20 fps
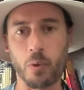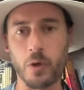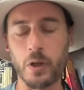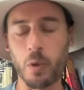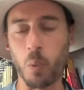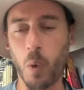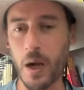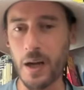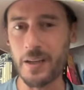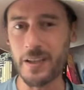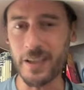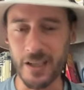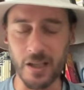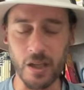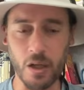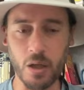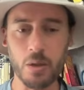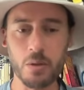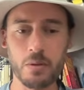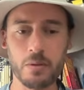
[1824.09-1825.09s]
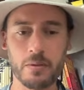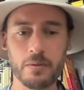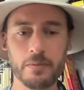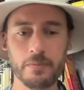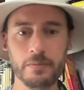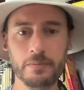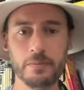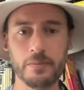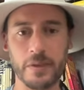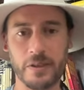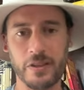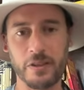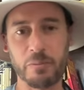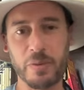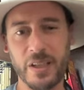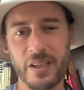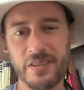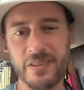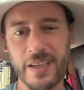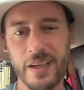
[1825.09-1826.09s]
where you want it to go. It's his
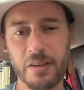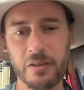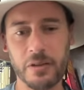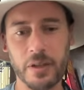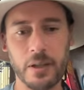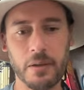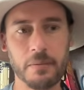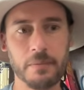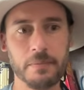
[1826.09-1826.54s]
biggest downside.